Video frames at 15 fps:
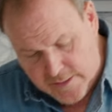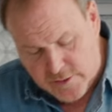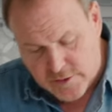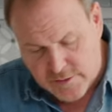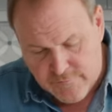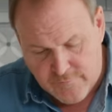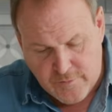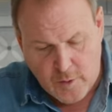to
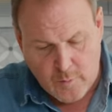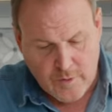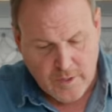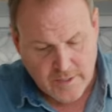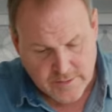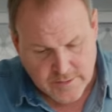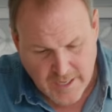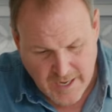just float
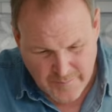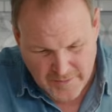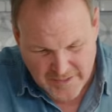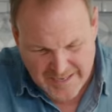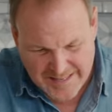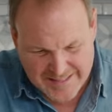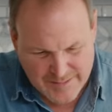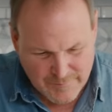on top
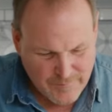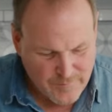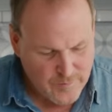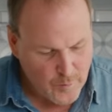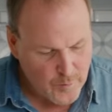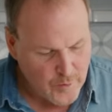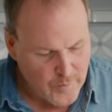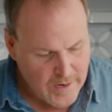and let them
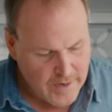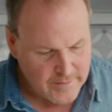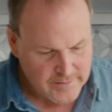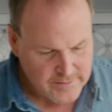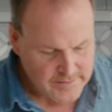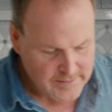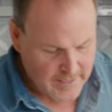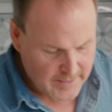float around
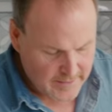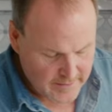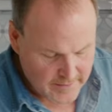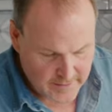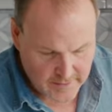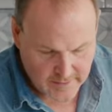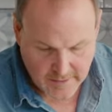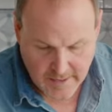inside of
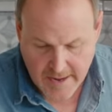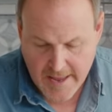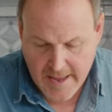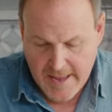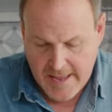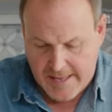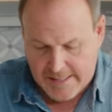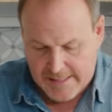there.
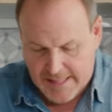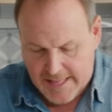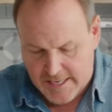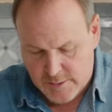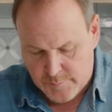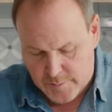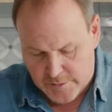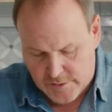And
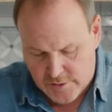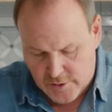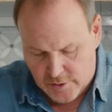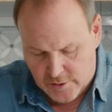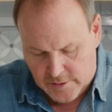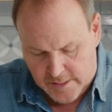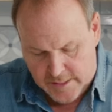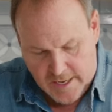last but
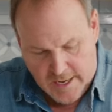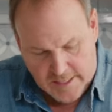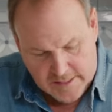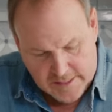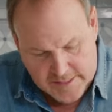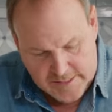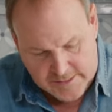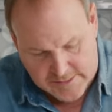certainly not
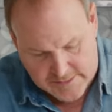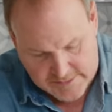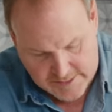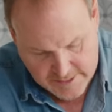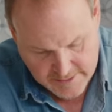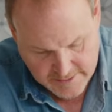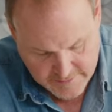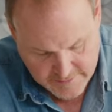least,